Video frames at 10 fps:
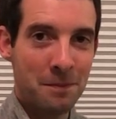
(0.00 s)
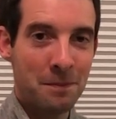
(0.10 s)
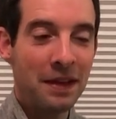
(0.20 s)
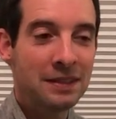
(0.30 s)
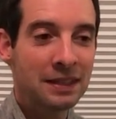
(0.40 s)

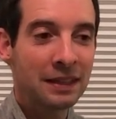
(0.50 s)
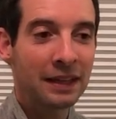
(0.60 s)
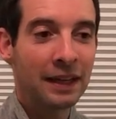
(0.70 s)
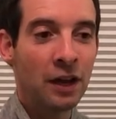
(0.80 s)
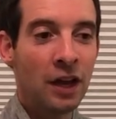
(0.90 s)

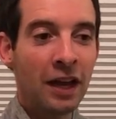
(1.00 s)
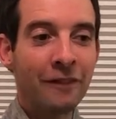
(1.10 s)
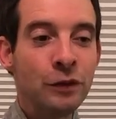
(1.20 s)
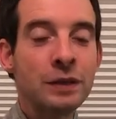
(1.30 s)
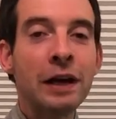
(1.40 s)
Basically,
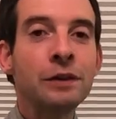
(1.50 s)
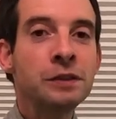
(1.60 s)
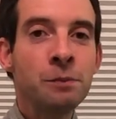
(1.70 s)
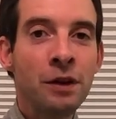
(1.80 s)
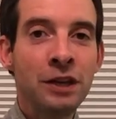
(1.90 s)
if you tell
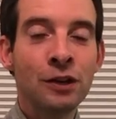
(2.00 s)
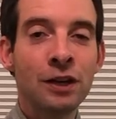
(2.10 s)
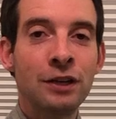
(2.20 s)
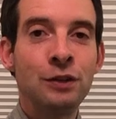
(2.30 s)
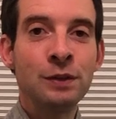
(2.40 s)
somebody you're
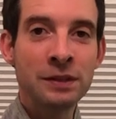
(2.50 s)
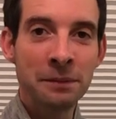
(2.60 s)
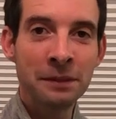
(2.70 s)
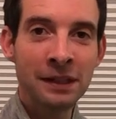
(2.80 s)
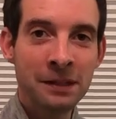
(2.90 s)
going to do
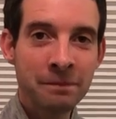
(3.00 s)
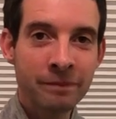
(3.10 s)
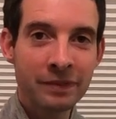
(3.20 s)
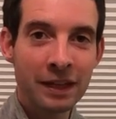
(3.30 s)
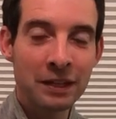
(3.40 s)
something,
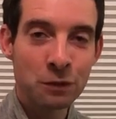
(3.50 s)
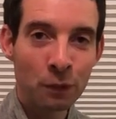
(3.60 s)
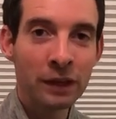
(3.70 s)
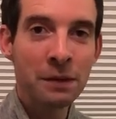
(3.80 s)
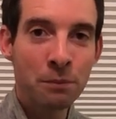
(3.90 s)
it's
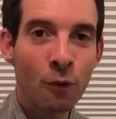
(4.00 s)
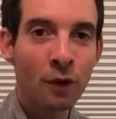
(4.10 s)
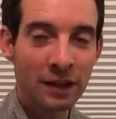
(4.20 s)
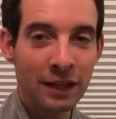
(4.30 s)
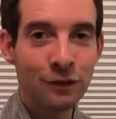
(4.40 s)
really
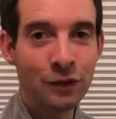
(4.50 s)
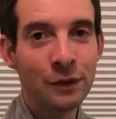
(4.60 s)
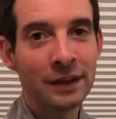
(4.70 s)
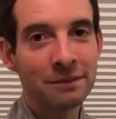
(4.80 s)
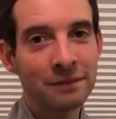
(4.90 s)
important that you
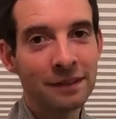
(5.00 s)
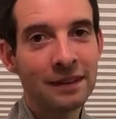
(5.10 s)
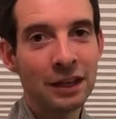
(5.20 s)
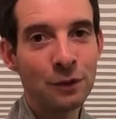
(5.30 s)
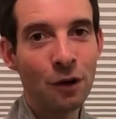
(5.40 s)
do it,
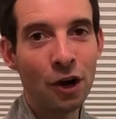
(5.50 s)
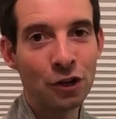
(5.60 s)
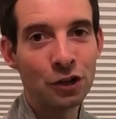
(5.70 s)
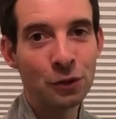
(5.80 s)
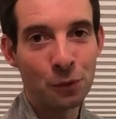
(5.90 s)
that you
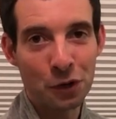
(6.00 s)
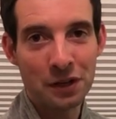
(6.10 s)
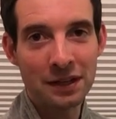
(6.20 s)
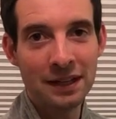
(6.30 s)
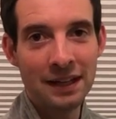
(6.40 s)
honor your
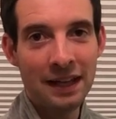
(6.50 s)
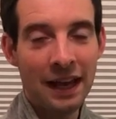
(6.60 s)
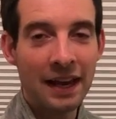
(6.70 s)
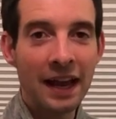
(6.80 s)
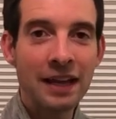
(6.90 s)
word.
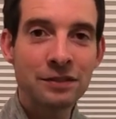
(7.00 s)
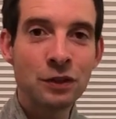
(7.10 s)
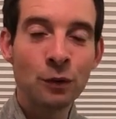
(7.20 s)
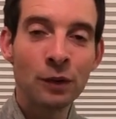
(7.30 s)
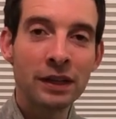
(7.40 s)
And I ask
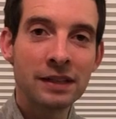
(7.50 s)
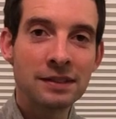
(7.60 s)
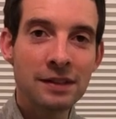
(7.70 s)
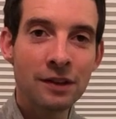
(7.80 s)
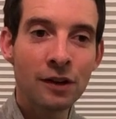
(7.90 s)
you to really
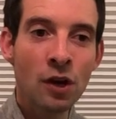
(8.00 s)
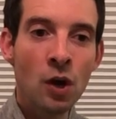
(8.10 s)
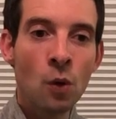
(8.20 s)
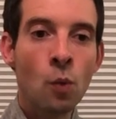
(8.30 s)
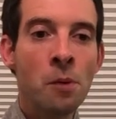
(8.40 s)
consider,
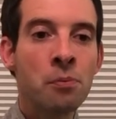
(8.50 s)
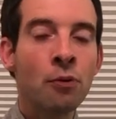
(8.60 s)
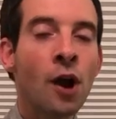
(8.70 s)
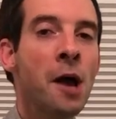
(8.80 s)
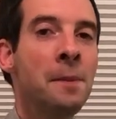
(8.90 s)
what
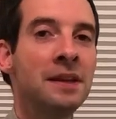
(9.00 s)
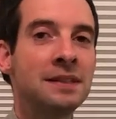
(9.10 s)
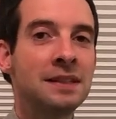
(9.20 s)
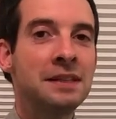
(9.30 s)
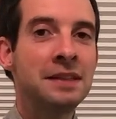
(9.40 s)

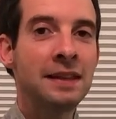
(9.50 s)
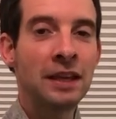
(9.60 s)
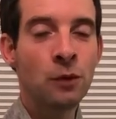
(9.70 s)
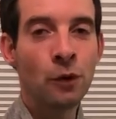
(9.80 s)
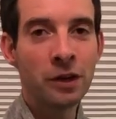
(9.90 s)
promise is it that
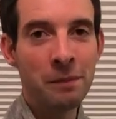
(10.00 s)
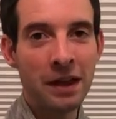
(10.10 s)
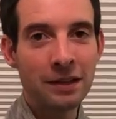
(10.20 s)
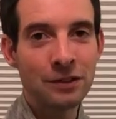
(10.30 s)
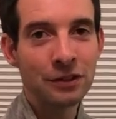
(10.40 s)
you want to
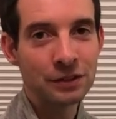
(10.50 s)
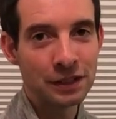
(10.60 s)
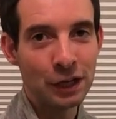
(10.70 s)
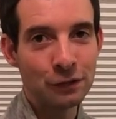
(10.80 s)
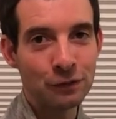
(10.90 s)
make to
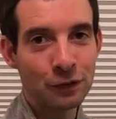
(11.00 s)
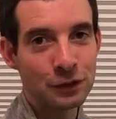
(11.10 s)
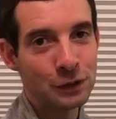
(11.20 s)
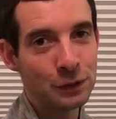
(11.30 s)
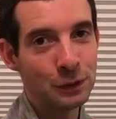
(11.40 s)
yourself or
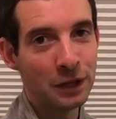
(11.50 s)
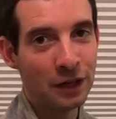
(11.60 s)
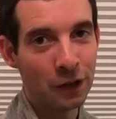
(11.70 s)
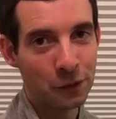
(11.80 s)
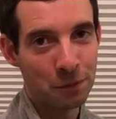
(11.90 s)
to
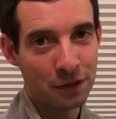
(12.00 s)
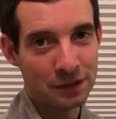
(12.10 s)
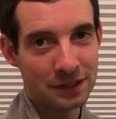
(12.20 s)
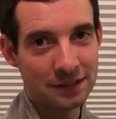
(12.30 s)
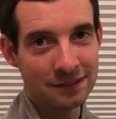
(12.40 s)
another
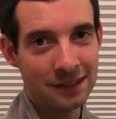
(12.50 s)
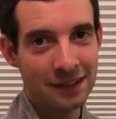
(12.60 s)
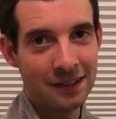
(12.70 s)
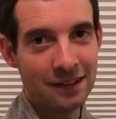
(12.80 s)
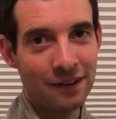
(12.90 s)
person?
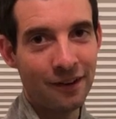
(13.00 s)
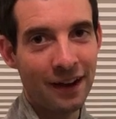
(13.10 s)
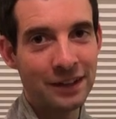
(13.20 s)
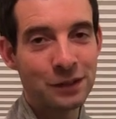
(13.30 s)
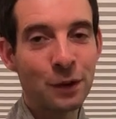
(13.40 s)
All
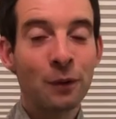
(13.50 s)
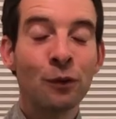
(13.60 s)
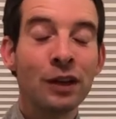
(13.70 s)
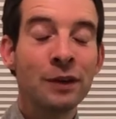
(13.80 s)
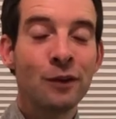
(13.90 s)
right, so I
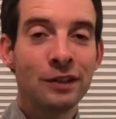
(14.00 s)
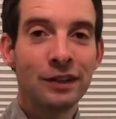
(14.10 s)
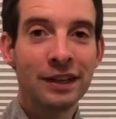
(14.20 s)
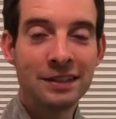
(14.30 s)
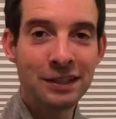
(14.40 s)
really want you
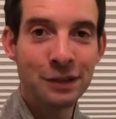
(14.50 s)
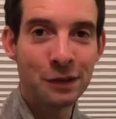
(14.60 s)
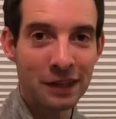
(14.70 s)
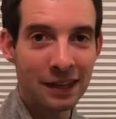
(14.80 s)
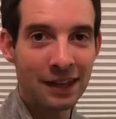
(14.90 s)
to continue
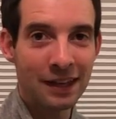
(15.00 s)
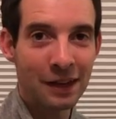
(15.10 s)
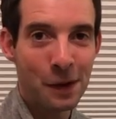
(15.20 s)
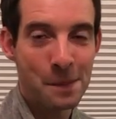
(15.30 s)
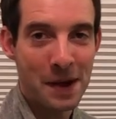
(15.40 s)

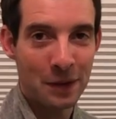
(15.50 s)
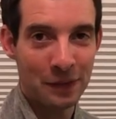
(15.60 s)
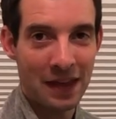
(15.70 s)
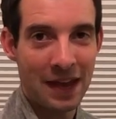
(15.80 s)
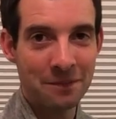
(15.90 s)
thinking
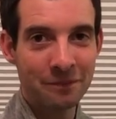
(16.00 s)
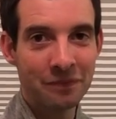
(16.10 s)
about that.